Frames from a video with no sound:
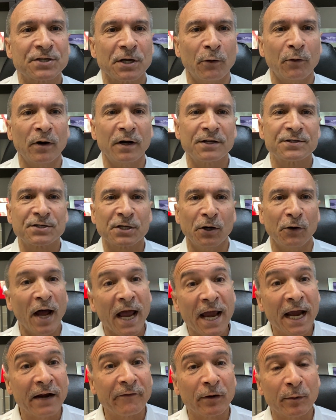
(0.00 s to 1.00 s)
so on. So,
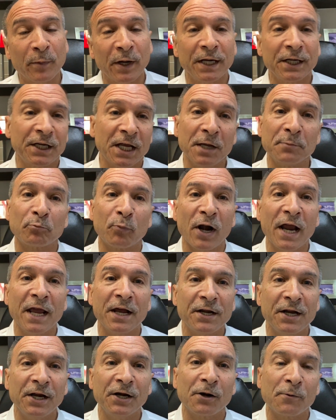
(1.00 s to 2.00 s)
hey, everybody, Ken
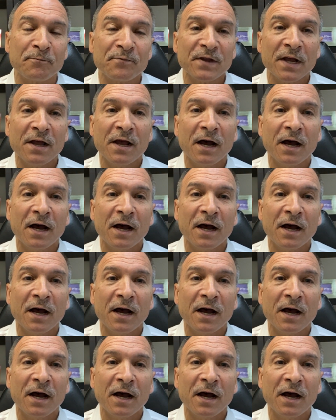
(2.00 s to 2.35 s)
Brand here.